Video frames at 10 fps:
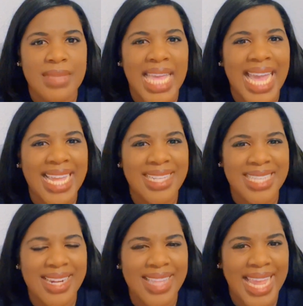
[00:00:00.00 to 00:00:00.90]
I guess
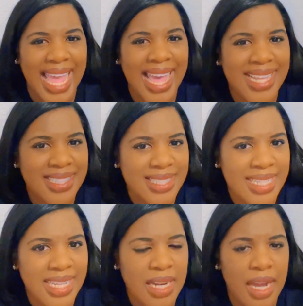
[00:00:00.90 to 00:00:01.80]
kind of like
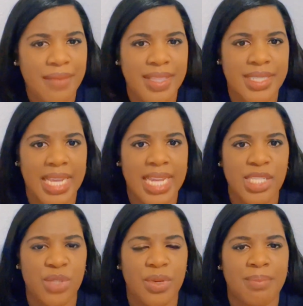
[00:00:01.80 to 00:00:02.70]
hesitant of the
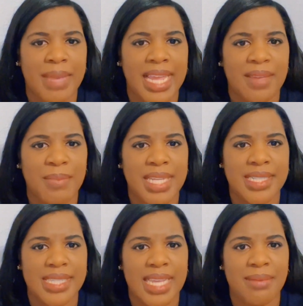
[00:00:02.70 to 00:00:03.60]
change. It would make me
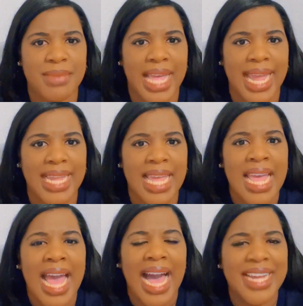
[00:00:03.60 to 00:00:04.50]
seem like
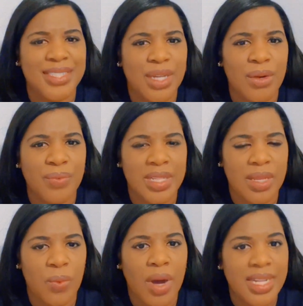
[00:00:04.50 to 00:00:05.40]
I don't really
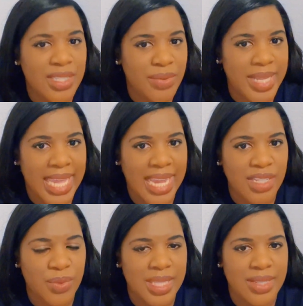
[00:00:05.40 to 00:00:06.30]
want to
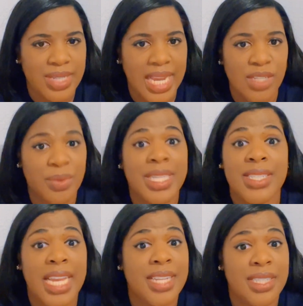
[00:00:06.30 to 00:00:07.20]
engage with the change, when the
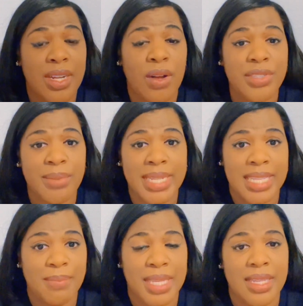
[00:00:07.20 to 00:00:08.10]
change could
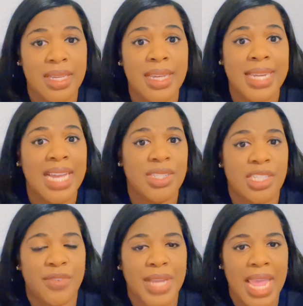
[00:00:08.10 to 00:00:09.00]
ultimately be good, not
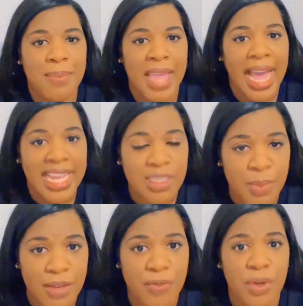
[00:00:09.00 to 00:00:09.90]
just for KPIs,
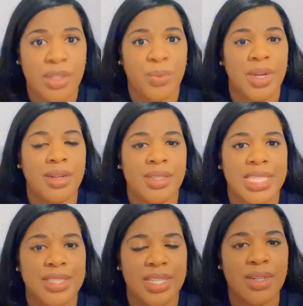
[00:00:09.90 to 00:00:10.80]
but for the workers
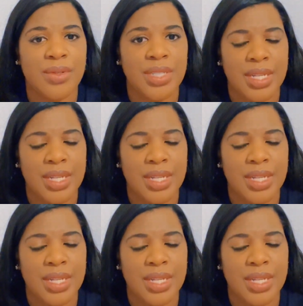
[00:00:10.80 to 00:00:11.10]
in general.